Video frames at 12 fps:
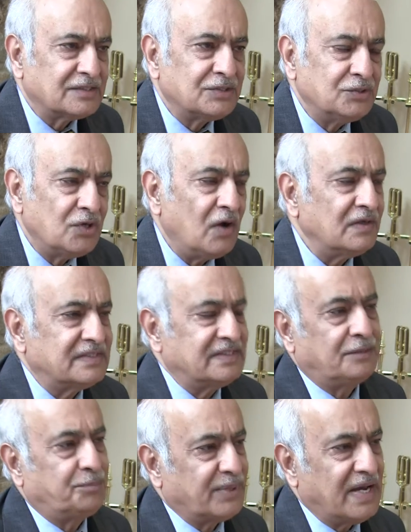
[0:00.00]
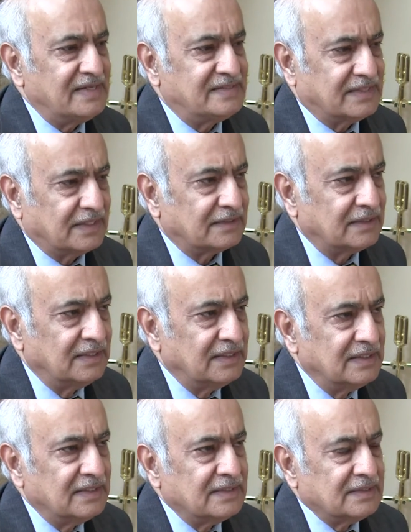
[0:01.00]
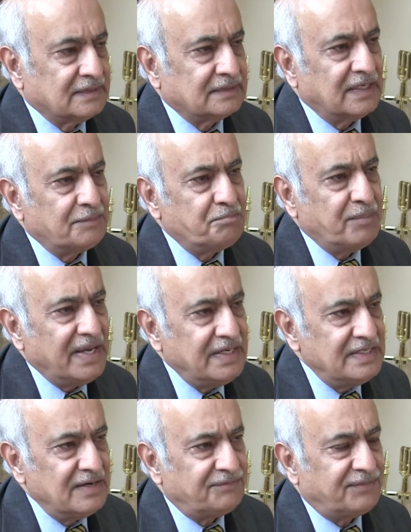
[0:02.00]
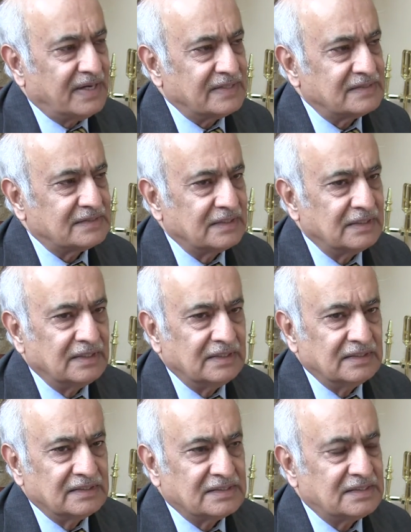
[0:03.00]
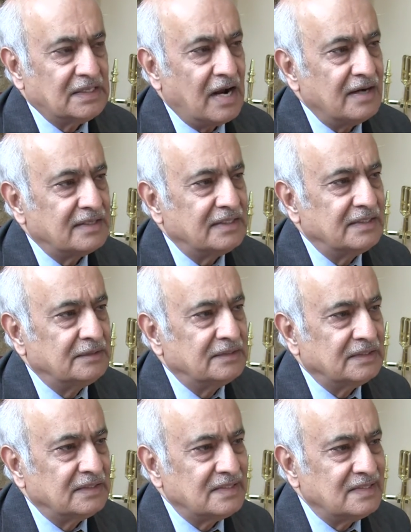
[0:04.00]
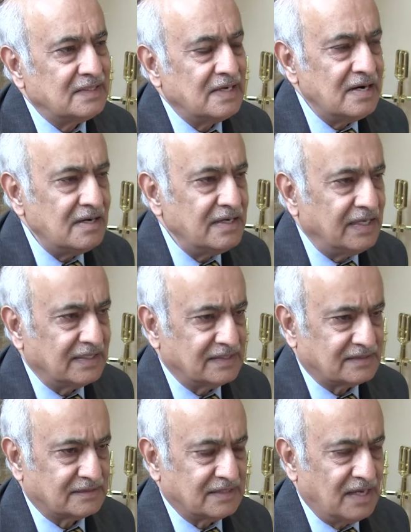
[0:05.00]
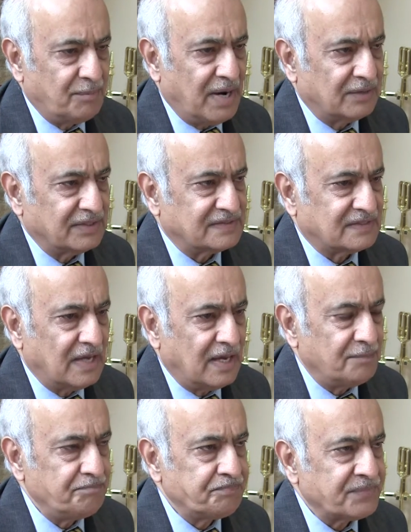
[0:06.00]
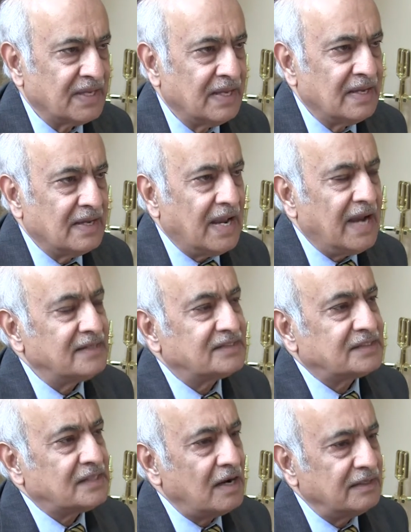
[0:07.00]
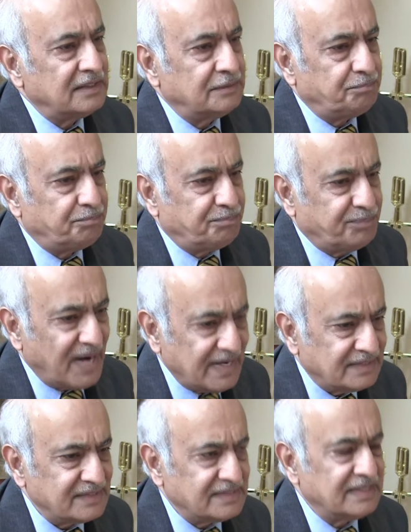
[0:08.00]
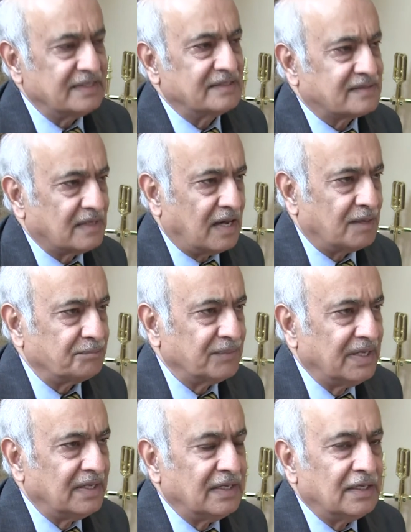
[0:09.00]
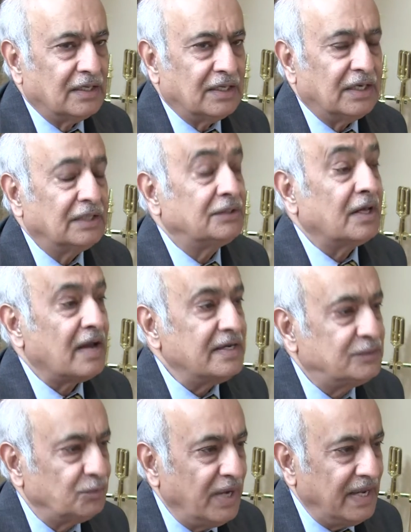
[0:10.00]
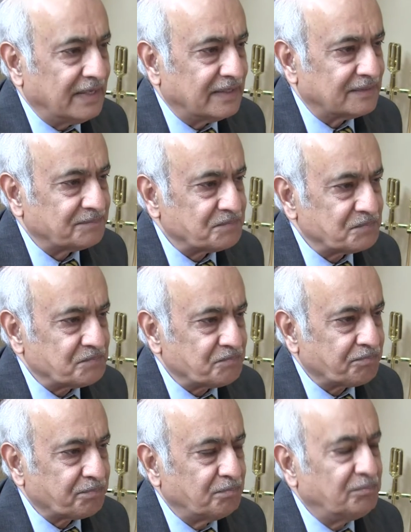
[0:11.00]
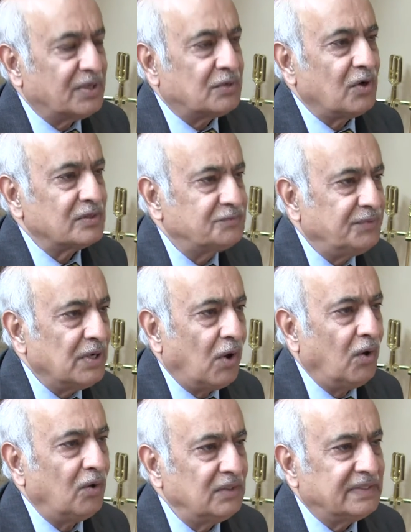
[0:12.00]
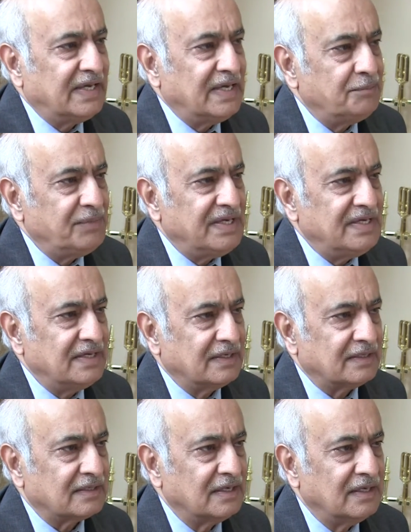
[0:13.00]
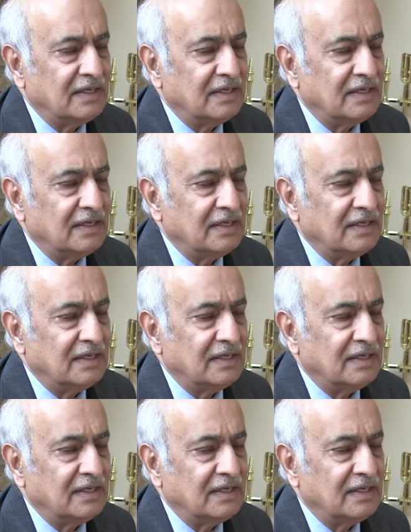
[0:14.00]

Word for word: is not surprising that many of us started learning about Islam and started practicing Islam in the right way because we all came here